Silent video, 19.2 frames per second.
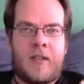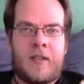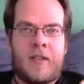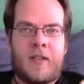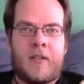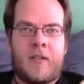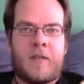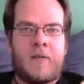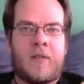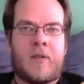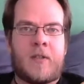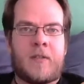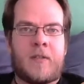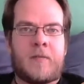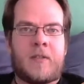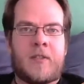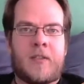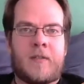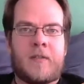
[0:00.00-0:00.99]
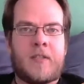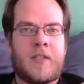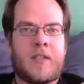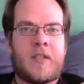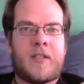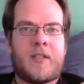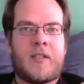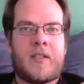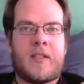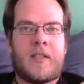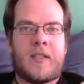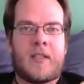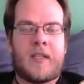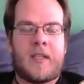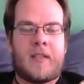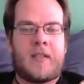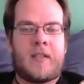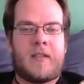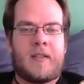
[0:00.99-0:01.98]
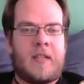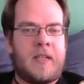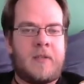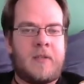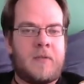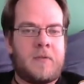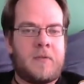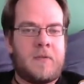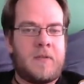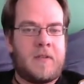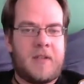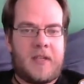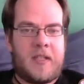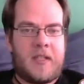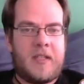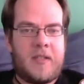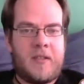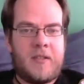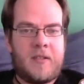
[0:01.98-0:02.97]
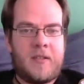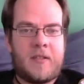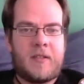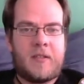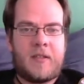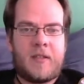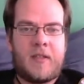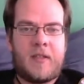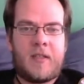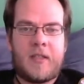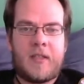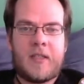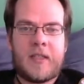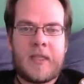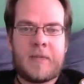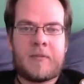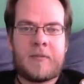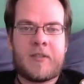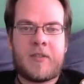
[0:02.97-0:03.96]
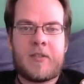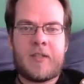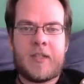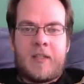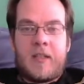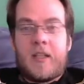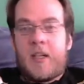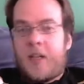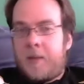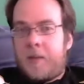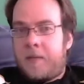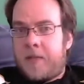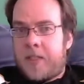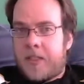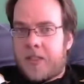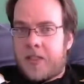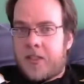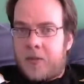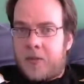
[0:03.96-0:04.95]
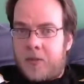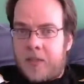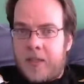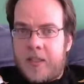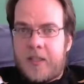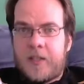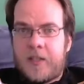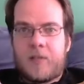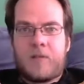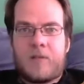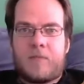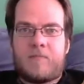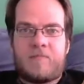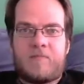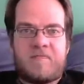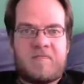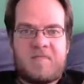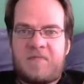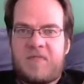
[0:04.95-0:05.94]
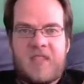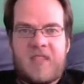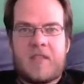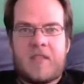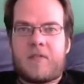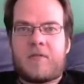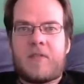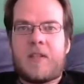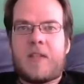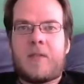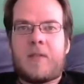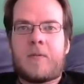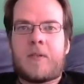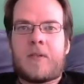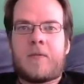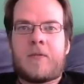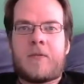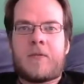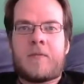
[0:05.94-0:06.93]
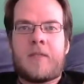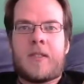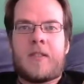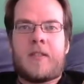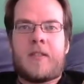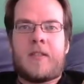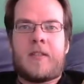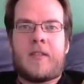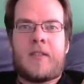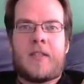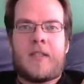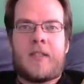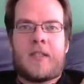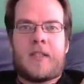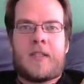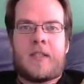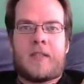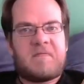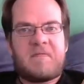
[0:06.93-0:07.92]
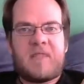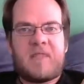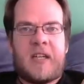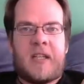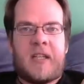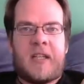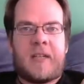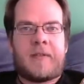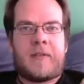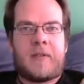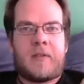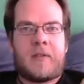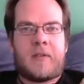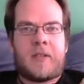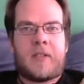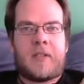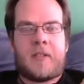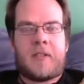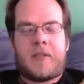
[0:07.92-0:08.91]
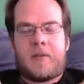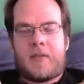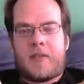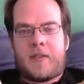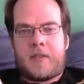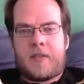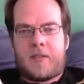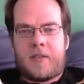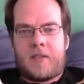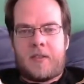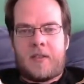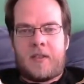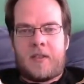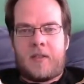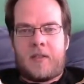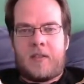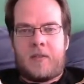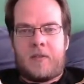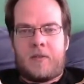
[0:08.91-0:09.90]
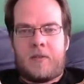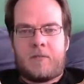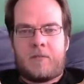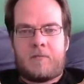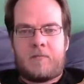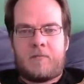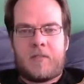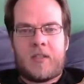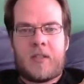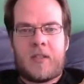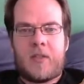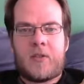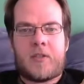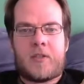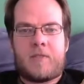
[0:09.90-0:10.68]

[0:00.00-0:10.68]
the forums of CNC that like, how do they capture the game. OBS Studio didn't really work for me. I'll have to look into it a little closer,